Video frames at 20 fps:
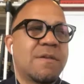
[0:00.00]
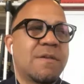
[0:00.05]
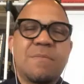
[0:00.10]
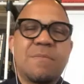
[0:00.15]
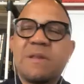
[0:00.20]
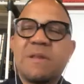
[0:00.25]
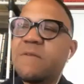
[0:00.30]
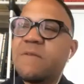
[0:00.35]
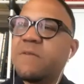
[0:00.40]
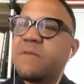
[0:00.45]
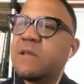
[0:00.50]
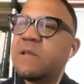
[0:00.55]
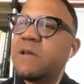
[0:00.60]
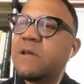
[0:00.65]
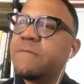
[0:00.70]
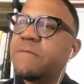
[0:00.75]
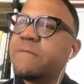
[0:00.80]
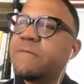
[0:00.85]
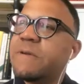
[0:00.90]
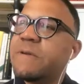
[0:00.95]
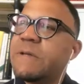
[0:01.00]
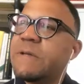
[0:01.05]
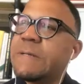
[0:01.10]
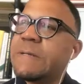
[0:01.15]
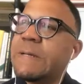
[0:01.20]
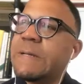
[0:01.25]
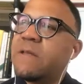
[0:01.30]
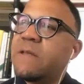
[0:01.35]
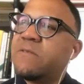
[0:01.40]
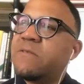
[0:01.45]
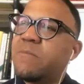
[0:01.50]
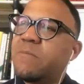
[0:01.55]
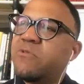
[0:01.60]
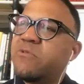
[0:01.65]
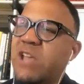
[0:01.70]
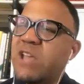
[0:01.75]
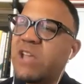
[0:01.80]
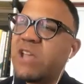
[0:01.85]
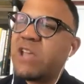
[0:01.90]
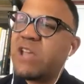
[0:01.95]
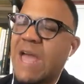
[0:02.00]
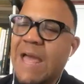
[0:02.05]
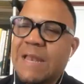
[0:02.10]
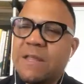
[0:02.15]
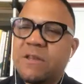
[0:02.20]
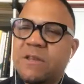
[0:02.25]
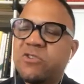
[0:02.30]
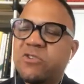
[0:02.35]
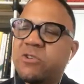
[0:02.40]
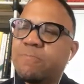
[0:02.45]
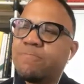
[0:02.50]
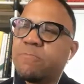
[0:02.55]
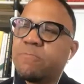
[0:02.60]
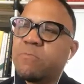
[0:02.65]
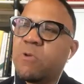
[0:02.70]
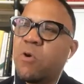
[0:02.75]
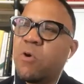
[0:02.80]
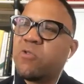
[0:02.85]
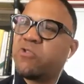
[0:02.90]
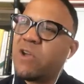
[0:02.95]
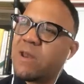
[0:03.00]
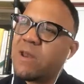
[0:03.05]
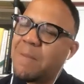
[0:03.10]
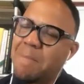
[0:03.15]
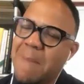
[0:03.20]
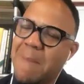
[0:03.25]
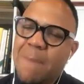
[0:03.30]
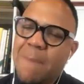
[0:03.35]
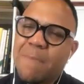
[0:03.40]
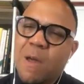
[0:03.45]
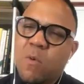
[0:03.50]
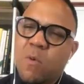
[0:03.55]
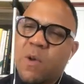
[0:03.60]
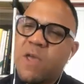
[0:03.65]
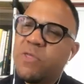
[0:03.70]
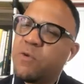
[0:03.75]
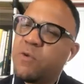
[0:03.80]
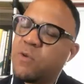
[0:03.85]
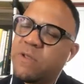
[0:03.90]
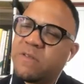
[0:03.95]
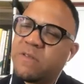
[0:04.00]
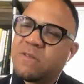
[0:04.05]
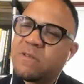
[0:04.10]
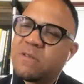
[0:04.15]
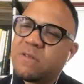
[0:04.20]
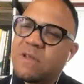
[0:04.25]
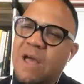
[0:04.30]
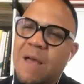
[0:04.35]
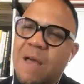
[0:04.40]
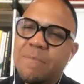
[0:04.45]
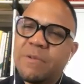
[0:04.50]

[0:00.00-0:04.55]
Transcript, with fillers: some level of some challenge or trying to map our way through this